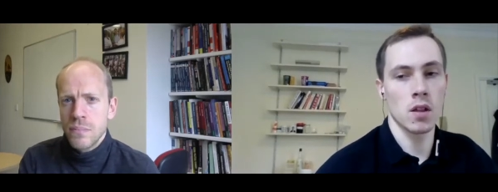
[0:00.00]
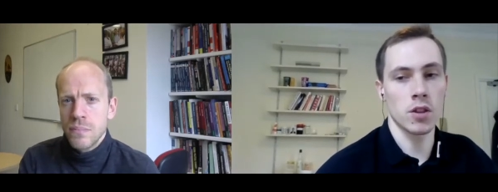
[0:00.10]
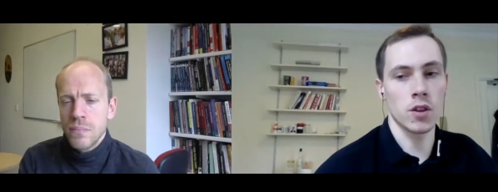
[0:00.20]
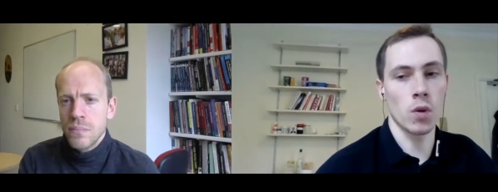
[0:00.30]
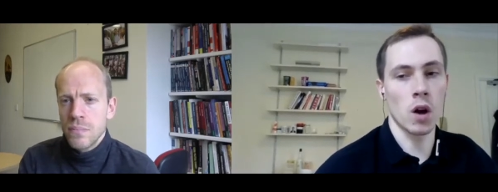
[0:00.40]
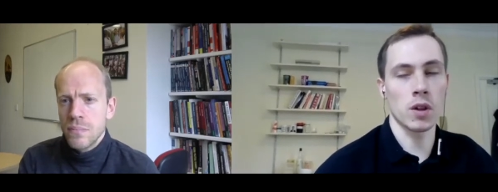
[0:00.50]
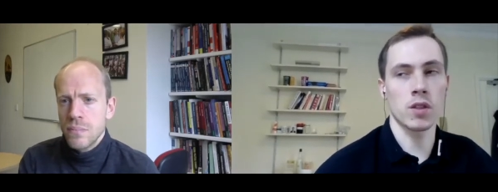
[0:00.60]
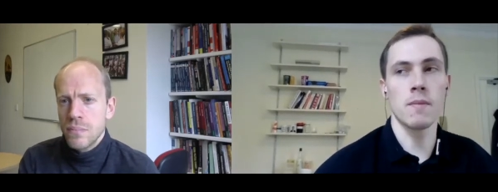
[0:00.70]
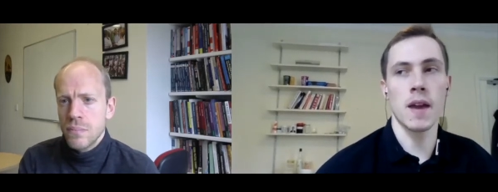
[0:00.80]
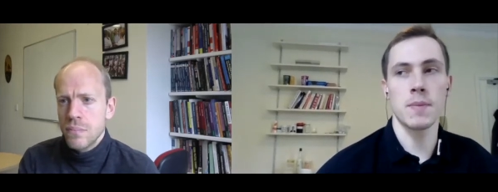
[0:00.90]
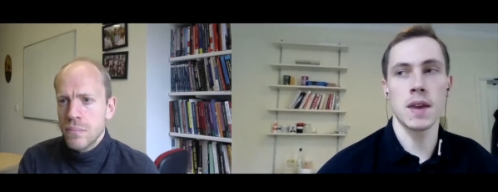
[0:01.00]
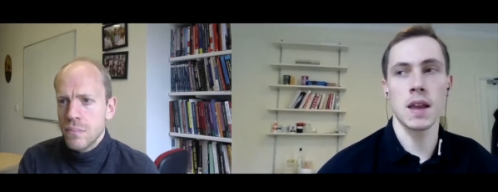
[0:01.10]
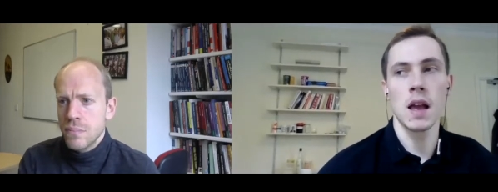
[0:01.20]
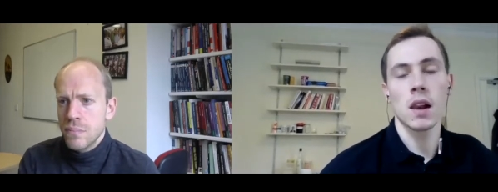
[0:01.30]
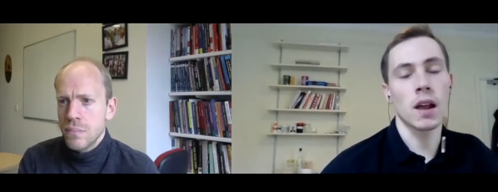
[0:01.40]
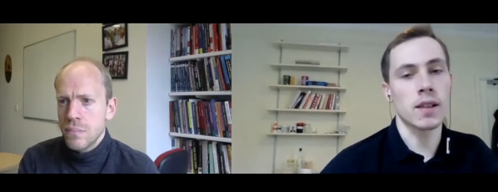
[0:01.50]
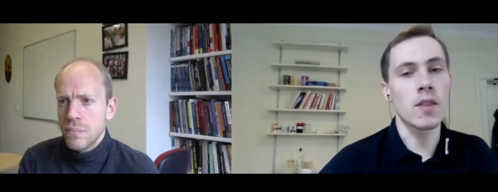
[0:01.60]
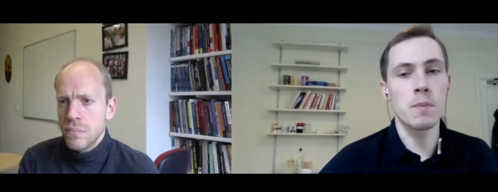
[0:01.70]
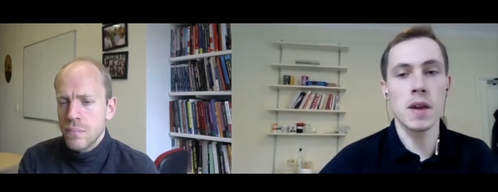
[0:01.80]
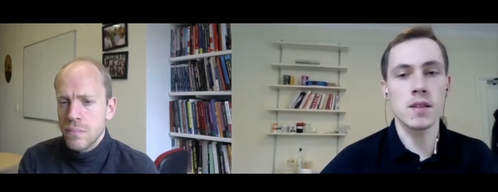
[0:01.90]
Speaker 1: you've worked with to maybe like say the
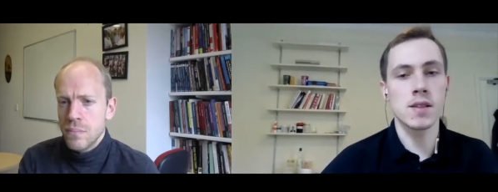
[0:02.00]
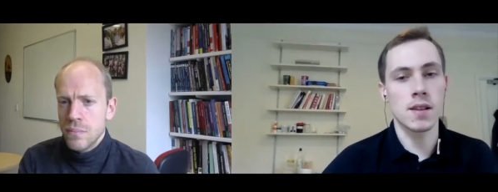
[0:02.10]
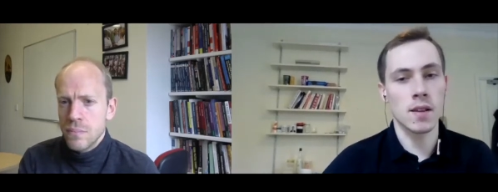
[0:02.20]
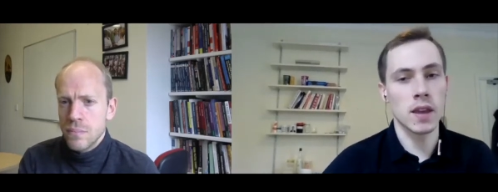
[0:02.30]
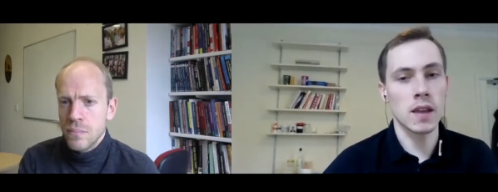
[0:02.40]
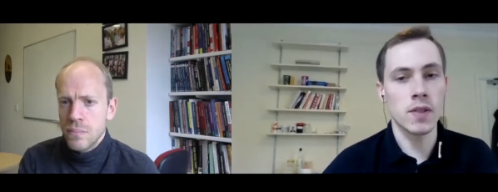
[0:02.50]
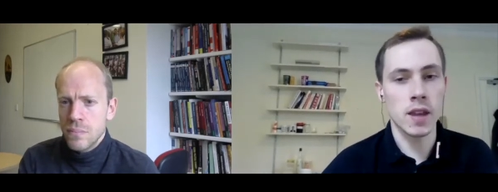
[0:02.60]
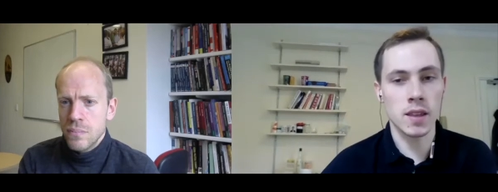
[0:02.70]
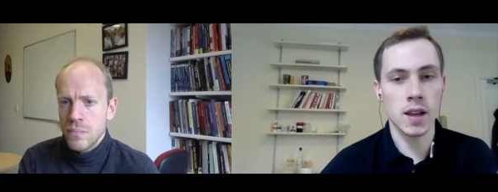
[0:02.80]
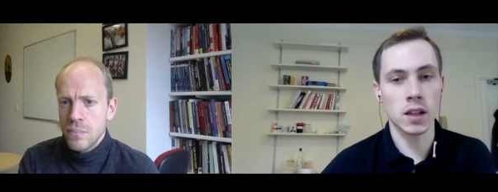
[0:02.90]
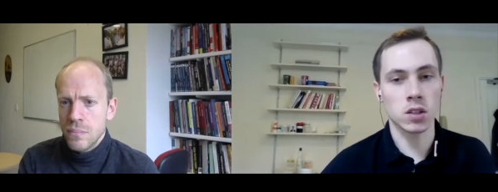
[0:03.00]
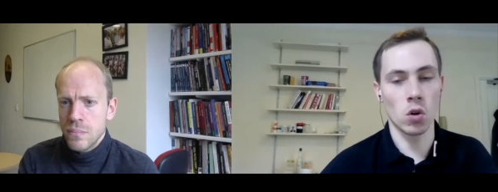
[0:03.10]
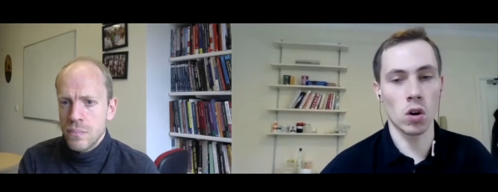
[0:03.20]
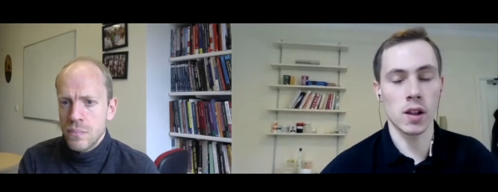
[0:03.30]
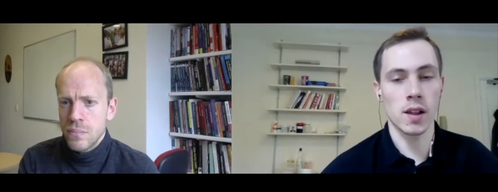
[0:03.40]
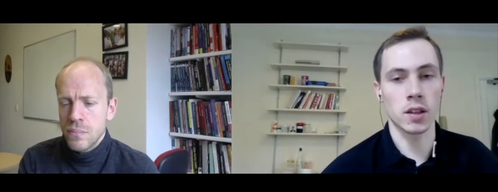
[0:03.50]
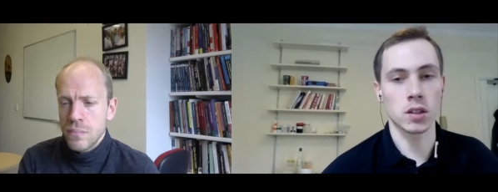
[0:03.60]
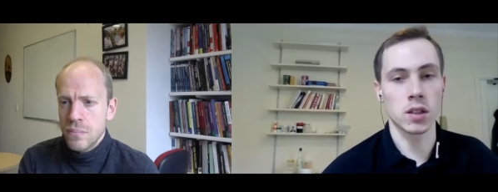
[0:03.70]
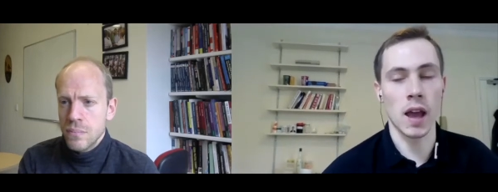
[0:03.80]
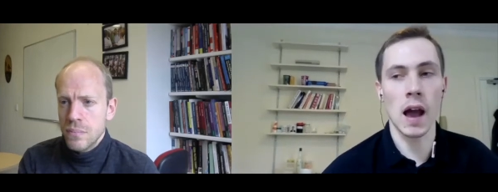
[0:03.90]
businesses and the, the international
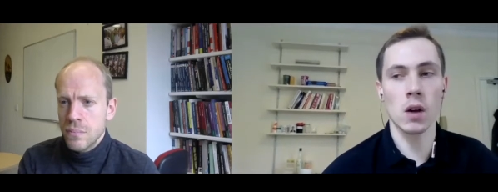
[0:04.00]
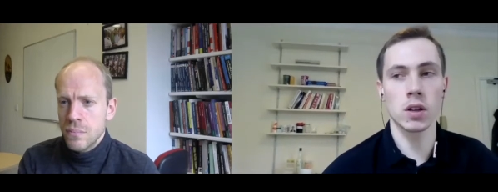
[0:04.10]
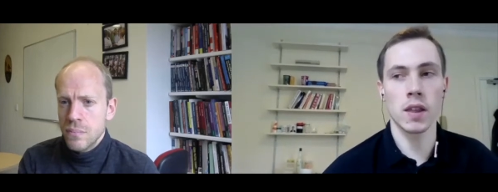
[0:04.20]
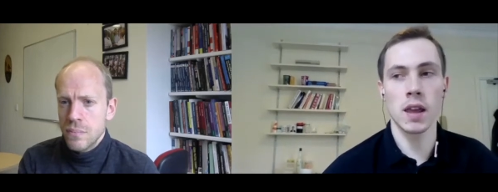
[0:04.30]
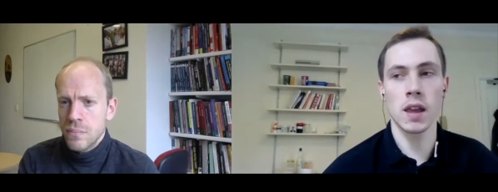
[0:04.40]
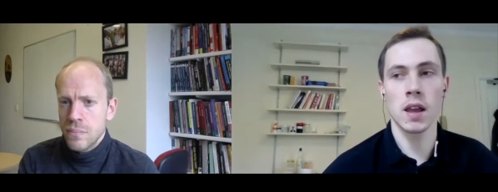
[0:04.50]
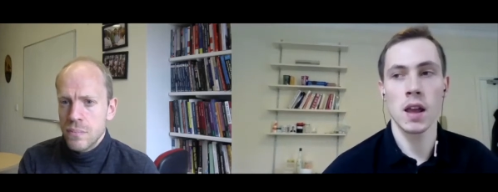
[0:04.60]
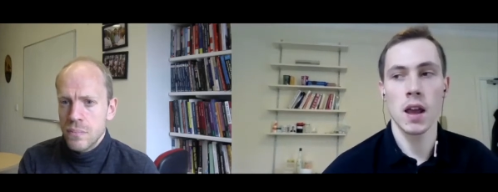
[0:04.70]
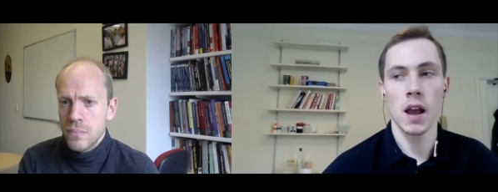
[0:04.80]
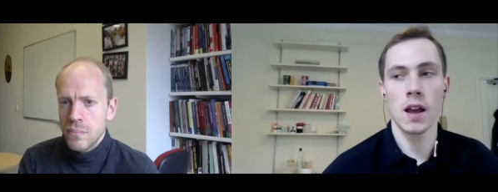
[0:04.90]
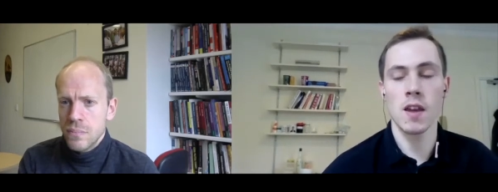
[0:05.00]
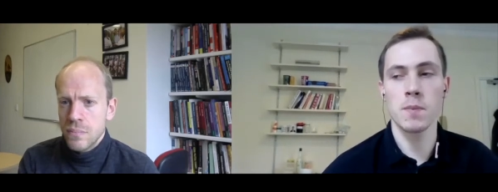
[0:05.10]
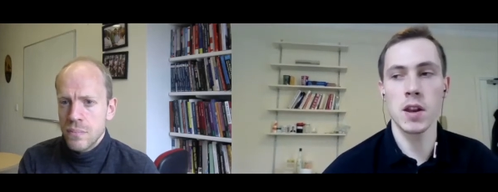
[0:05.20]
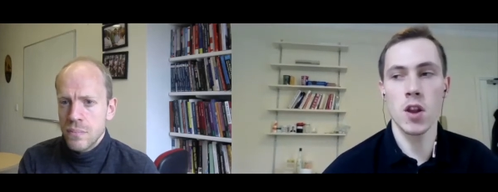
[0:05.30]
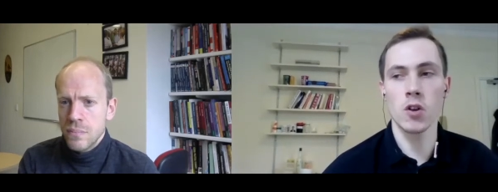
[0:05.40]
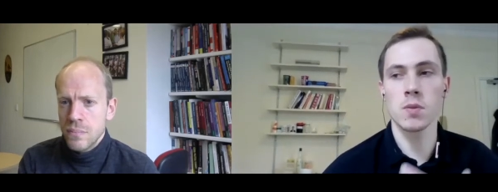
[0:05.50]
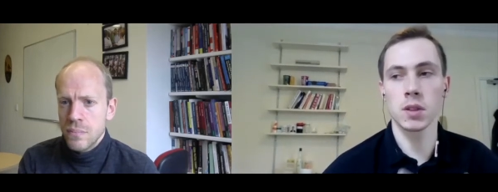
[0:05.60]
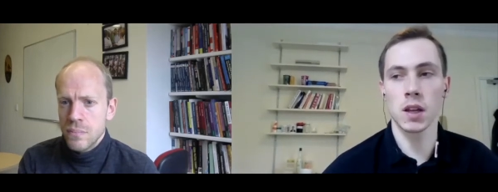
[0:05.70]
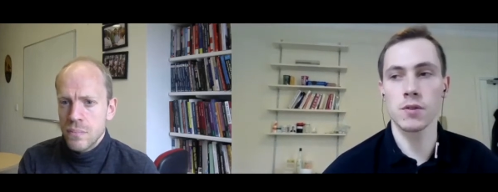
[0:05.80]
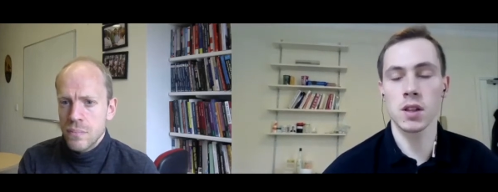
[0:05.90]
organizations like how do they has there been notable
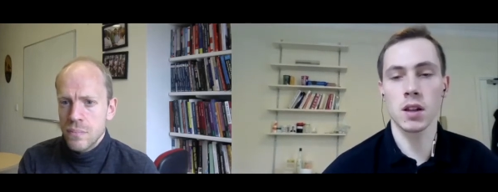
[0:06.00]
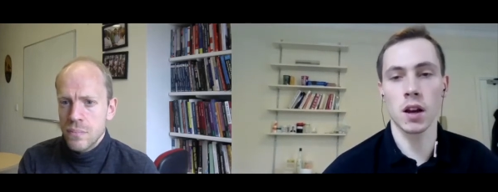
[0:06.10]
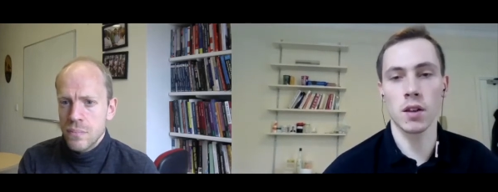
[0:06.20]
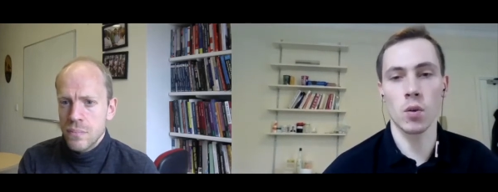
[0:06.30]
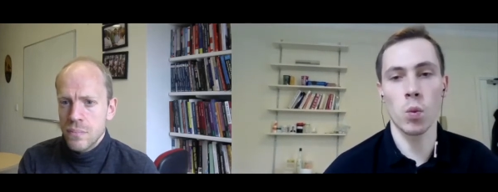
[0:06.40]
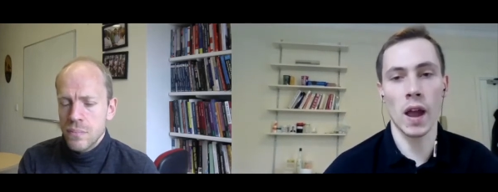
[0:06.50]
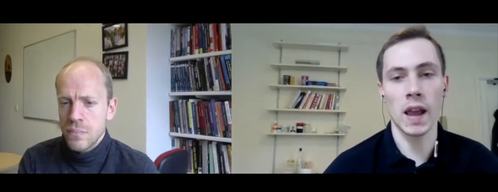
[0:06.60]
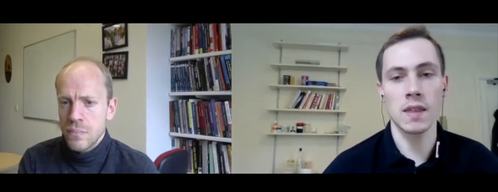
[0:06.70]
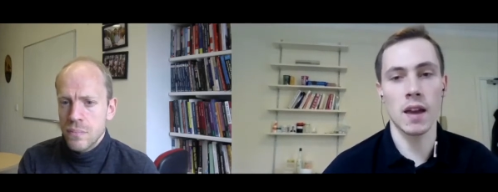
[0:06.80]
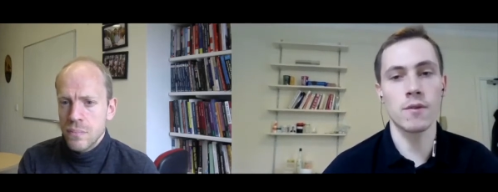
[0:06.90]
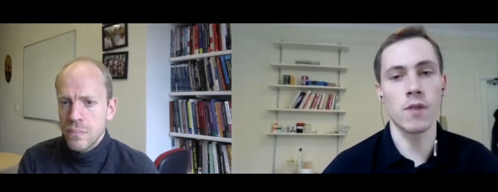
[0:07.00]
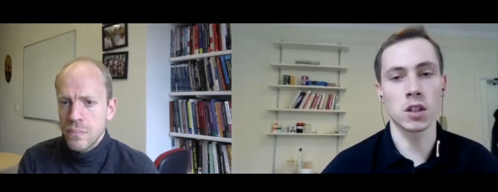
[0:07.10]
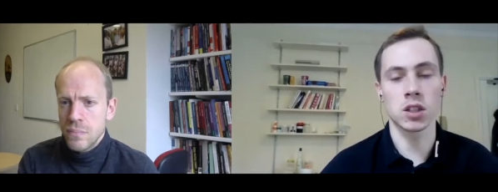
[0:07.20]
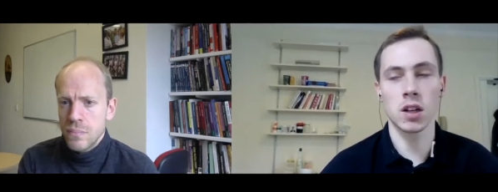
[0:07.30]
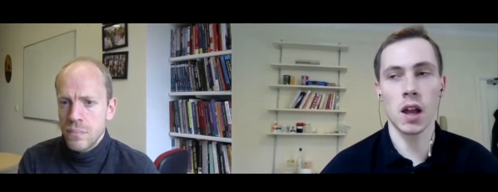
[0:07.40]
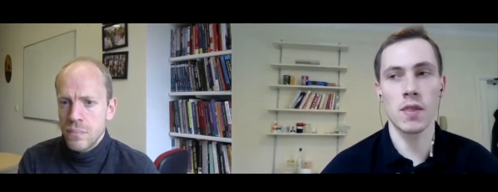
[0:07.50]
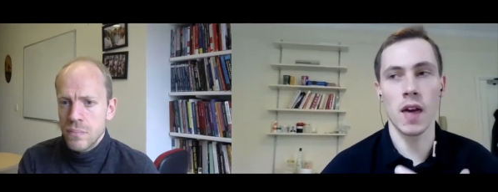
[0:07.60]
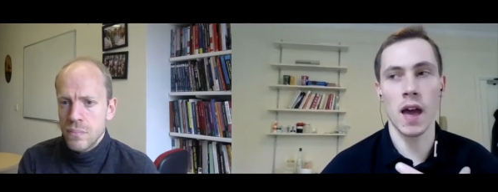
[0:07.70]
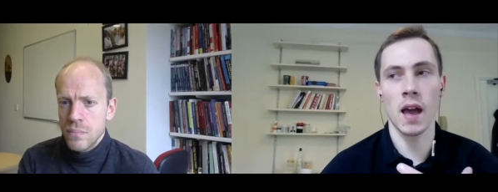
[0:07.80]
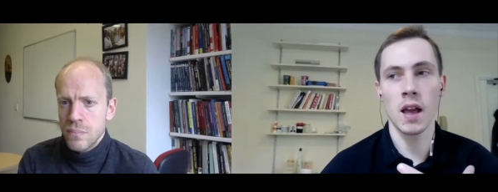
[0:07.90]
difference in kind of the way they function like
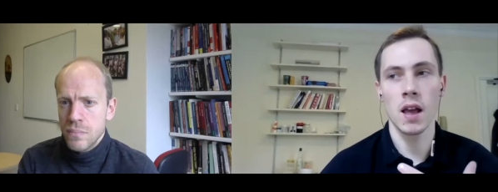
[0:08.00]
their